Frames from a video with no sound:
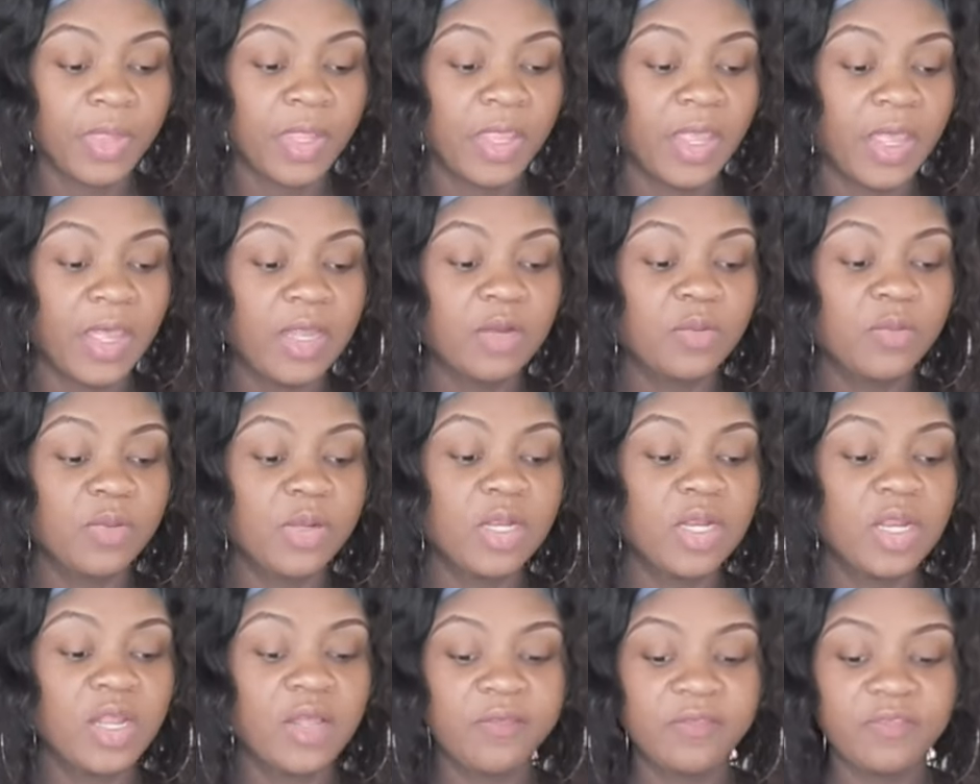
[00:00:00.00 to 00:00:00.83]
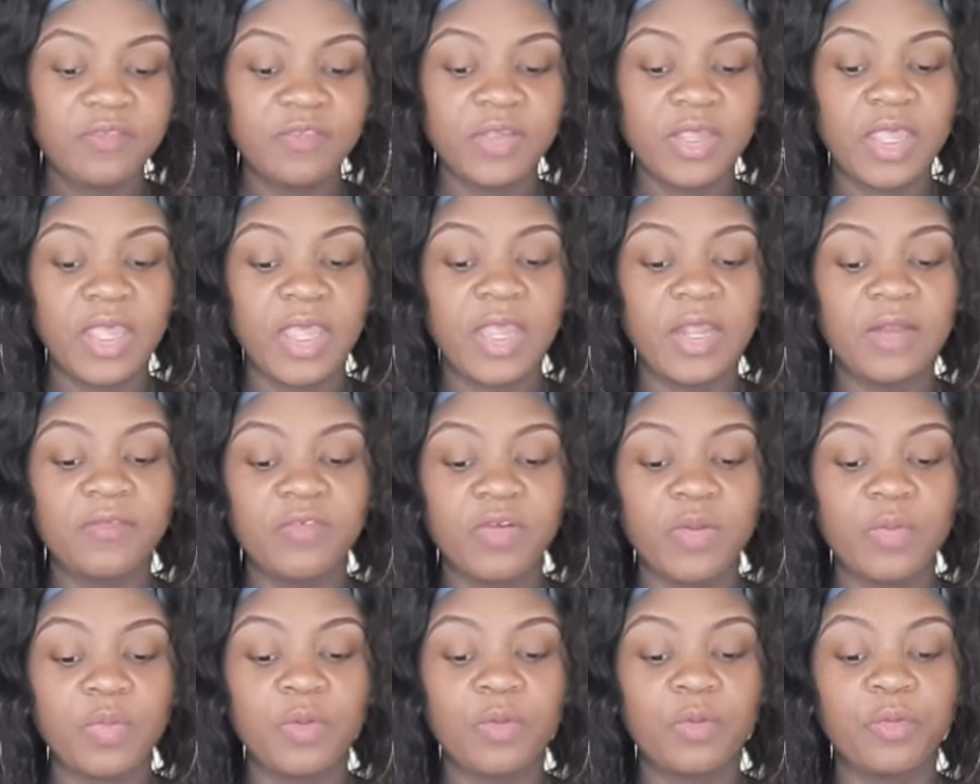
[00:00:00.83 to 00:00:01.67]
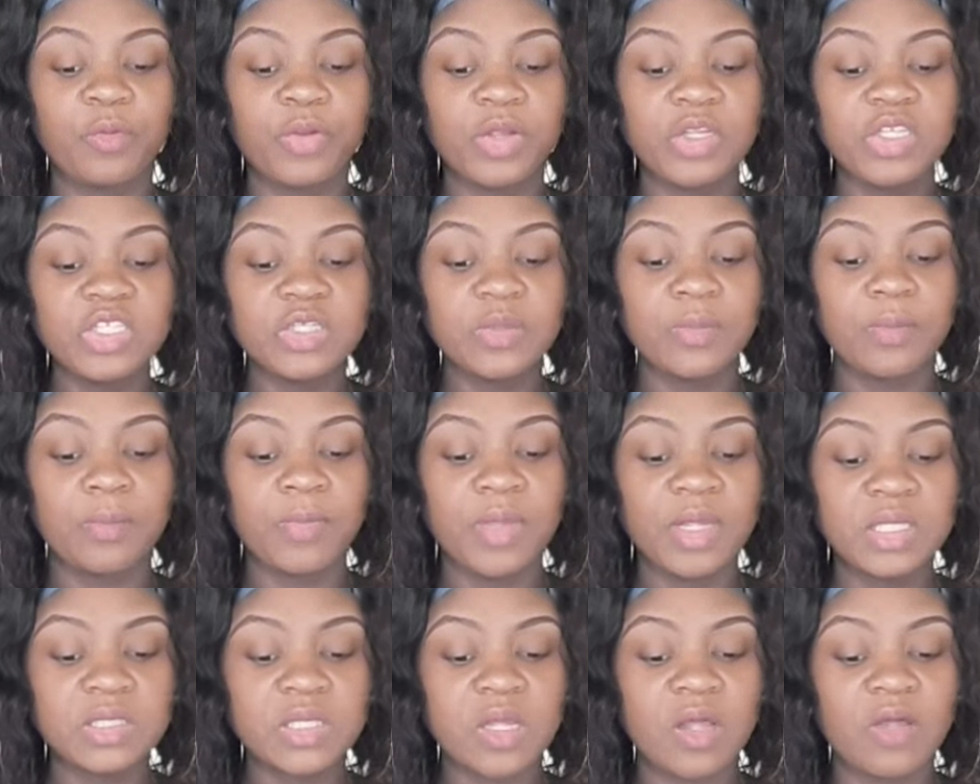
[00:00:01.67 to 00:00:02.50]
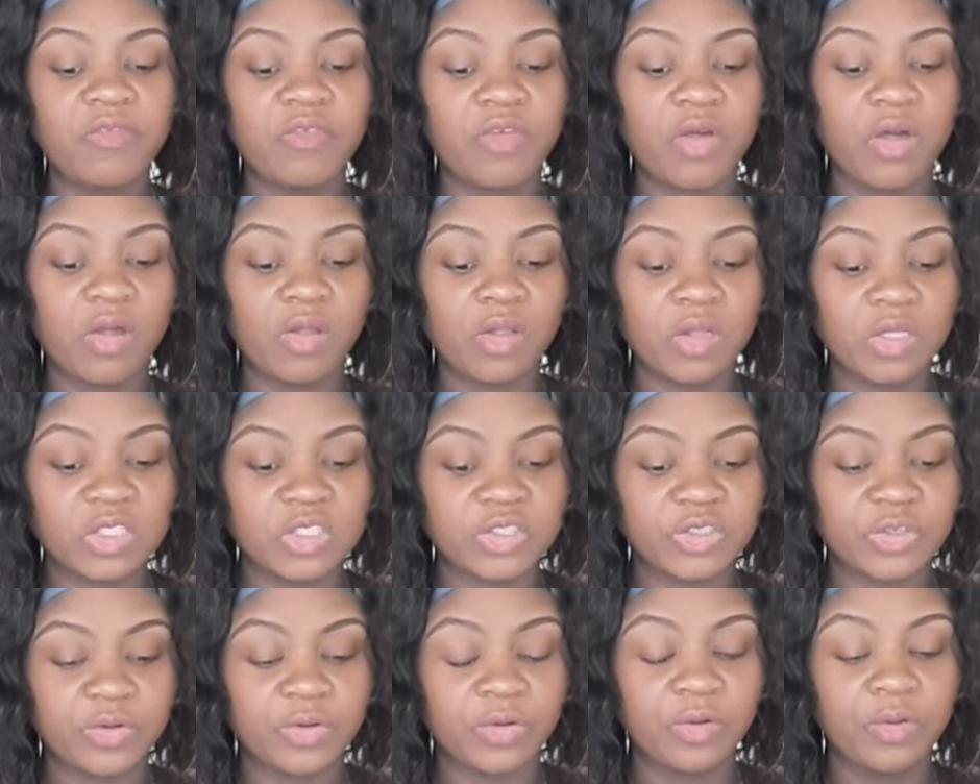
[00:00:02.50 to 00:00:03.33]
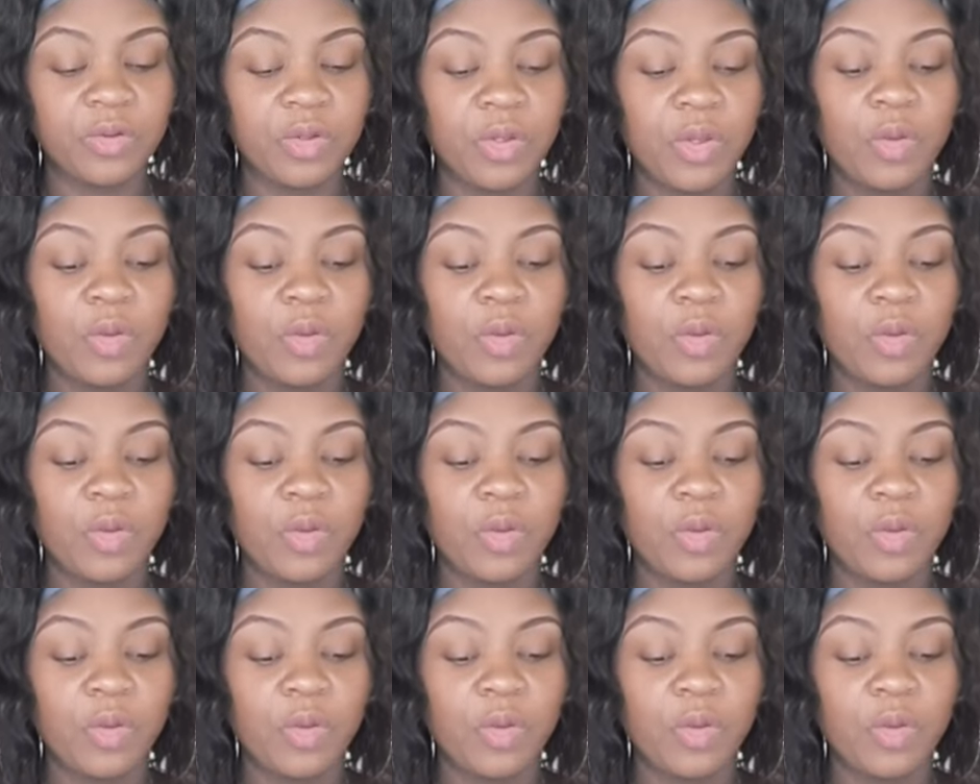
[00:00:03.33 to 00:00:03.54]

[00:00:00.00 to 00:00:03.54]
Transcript: and will love to gain from the rich mix of culture,